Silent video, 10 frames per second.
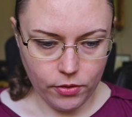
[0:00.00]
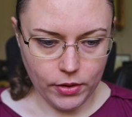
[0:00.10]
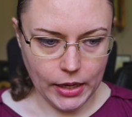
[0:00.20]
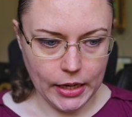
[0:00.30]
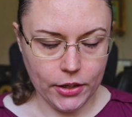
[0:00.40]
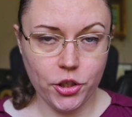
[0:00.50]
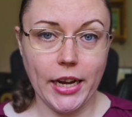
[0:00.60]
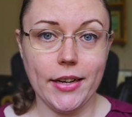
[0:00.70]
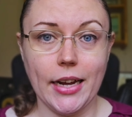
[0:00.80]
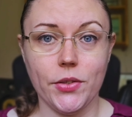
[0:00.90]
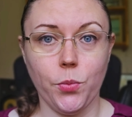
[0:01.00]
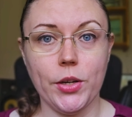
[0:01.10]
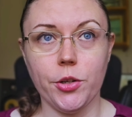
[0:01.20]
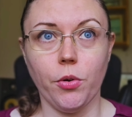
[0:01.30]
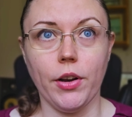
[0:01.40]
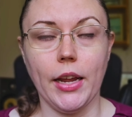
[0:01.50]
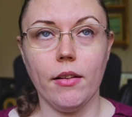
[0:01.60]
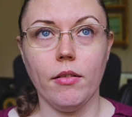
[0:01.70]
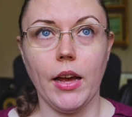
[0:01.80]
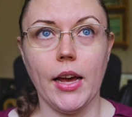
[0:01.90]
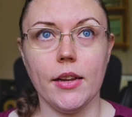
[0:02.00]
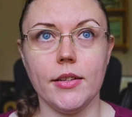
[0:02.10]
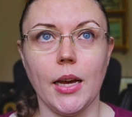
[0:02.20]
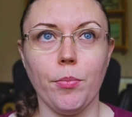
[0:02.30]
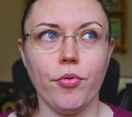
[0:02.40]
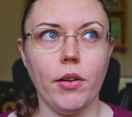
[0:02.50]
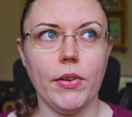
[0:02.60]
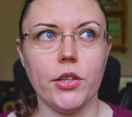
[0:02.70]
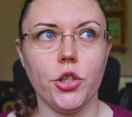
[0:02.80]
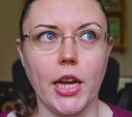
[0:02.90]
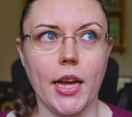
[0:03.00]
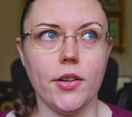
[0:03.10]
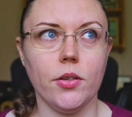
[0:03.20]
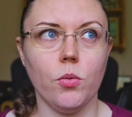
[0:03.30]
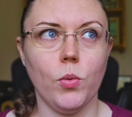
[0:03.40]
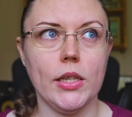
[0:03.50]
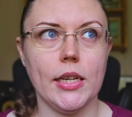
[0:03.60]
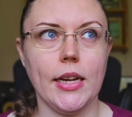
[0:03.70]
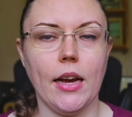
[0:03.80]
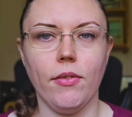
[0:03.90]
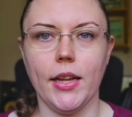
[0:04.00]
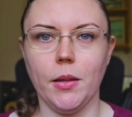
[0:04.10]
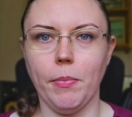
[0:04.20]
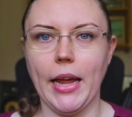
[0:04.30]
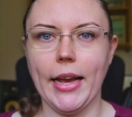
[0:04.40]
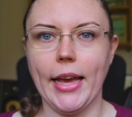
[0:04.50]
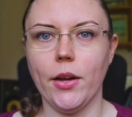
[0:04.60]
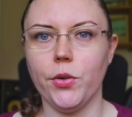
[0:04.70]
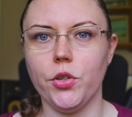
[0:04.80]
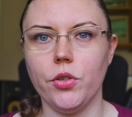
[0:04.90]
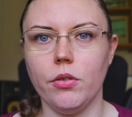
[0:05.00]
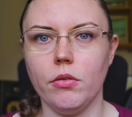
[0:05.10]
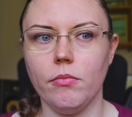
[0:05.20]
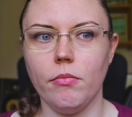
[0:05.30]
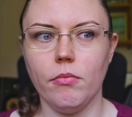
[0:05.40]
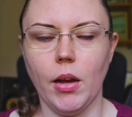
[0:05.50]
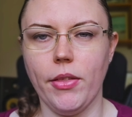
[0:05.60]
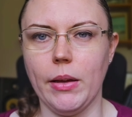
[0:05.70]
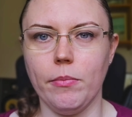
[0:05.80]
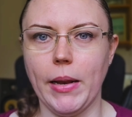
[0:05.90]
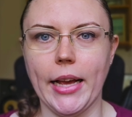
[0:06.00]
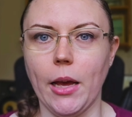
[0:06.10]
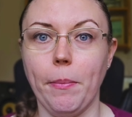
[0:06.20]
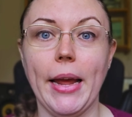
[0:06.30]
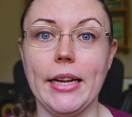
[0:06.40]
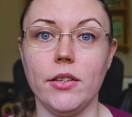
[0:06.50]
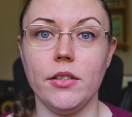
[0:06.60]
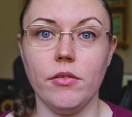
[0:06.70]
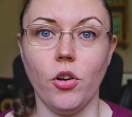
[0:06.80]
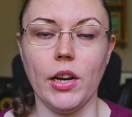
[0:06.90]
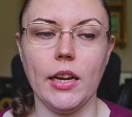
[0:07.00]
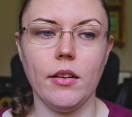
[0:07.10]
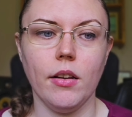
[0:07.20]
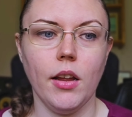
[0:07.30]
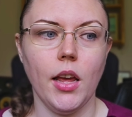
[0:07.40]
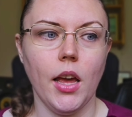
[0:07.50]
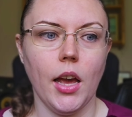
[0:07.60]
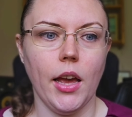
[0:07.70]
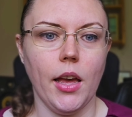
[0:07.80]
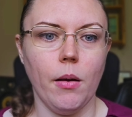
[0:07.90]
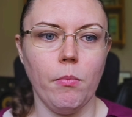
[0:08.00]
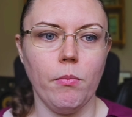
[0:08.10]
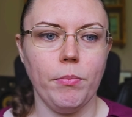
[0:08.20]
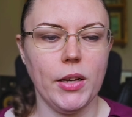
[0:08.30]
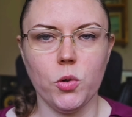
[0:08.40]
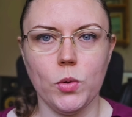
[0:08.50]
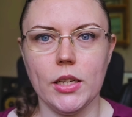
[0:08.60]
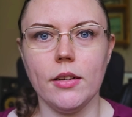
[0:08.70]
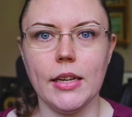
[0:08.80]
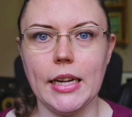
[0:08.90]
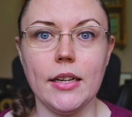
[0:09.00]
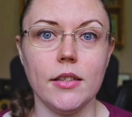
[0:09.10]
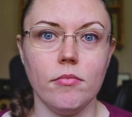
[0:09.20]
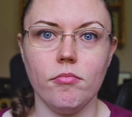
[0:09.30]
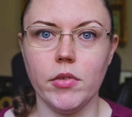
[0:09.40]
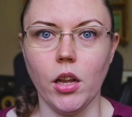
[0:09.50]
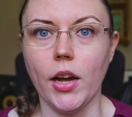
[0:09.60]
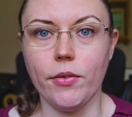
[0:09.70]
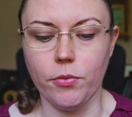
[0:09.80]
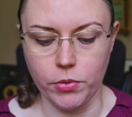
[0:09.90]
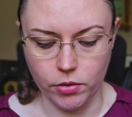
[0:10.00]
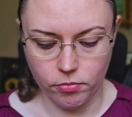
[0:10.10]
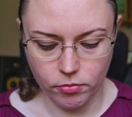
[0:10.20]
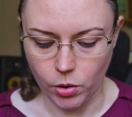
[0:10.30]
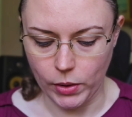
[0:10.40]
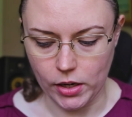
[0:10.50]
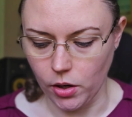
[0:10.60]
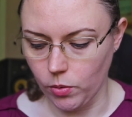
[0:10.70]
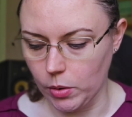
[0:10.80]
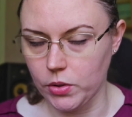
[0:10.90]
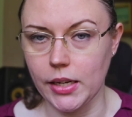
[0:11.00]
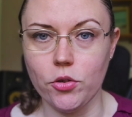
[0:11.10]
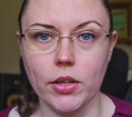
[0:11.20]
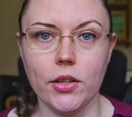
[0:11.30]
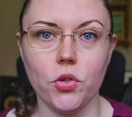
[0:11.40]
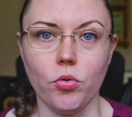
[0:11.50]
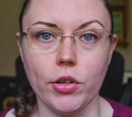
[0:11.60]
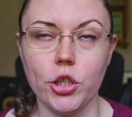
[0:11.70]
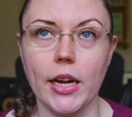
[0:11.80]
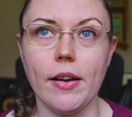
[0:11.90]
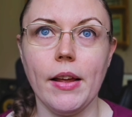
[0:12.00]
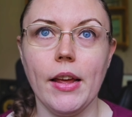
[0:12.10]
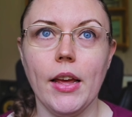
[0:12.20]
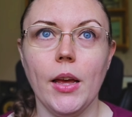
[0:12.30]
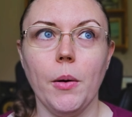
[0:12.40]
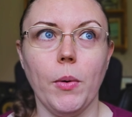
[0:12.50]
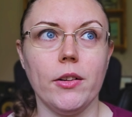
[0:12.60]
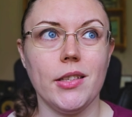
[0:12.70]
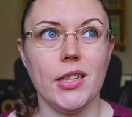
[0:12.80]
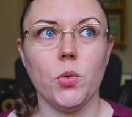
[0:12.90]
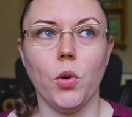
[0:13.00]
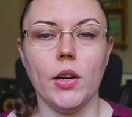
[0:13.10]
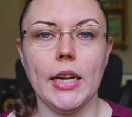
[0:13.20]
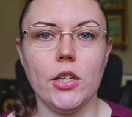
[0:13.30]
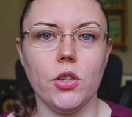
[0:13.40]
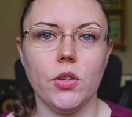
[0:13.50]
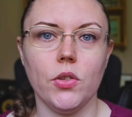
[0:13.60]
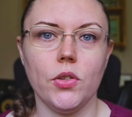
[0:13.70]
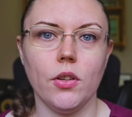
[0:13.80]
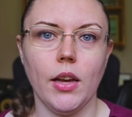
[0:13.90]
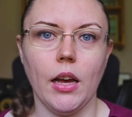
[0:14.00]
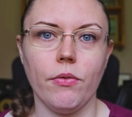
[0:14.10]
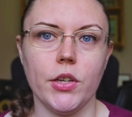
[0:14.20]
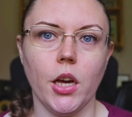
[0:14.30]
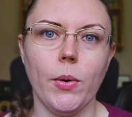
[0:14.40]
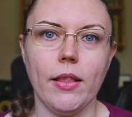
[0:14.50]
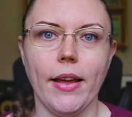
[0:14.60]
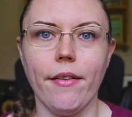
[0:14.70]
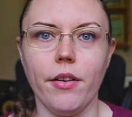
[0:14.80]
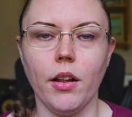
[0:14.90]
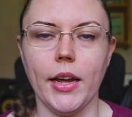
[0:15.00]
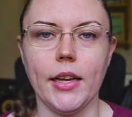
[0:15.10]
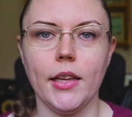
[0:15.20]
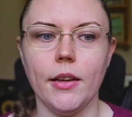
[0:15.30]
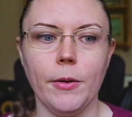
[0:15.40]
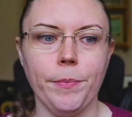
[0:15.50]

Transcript: The shed has a window on it, and our previous shed, we did have like the blackout paint on it, because we didn't need the light from the window. It was literally a storage shed. Whereas this one, he does have to go in there and like